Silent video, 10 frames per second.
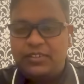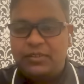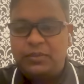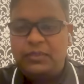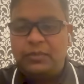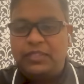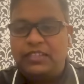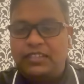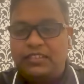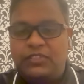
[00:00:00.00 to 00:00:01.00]
With
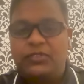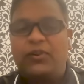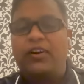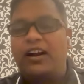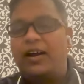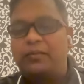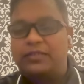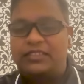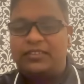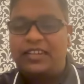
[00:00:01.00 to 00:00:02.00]
strong arms,
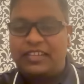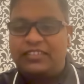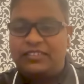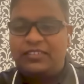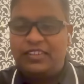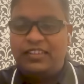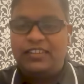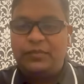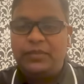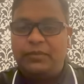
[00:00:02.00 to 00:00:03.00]
you know, like
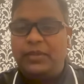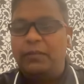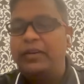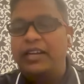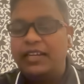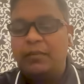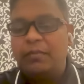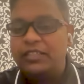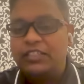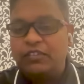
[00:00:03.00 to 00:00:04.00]
we are building a
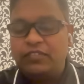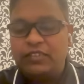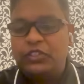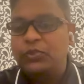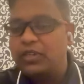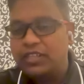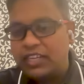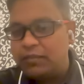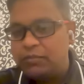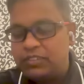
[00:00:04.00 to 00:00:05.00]
bunch of shooter
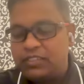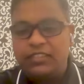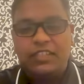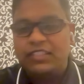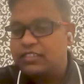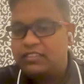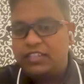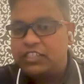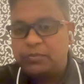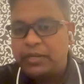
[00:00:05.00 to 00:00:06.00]
games. That's
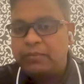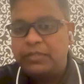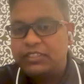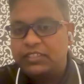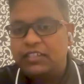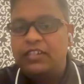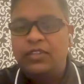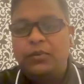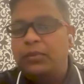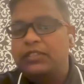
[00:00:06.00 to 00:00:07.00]
pretty much
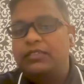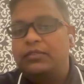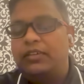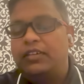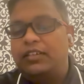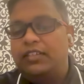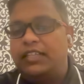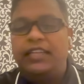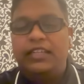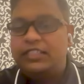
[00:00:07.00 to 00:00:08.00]
was the
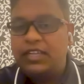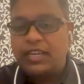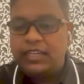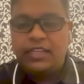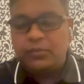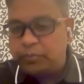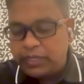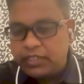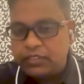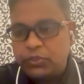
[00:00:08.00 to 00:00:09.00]
initial idea, to
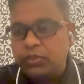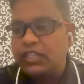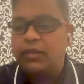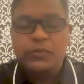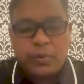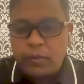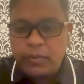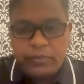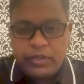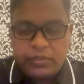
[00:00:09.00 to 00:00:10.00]
build shooter games. Probably
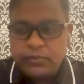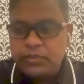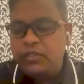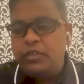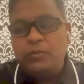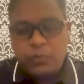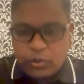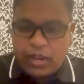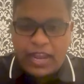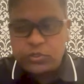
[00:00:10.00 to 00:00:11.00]
we'll do more
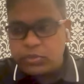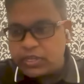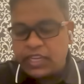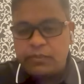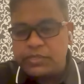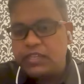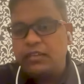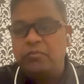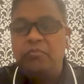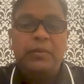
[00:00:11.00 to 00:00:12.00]
casual games and
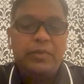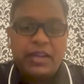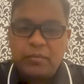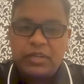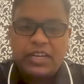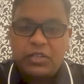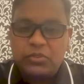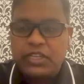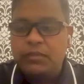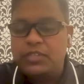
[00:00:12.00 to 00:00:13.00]
maybe hyper casual
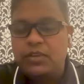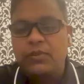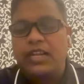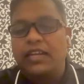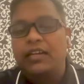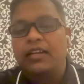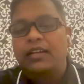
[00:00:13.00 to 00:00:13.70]
games down the line.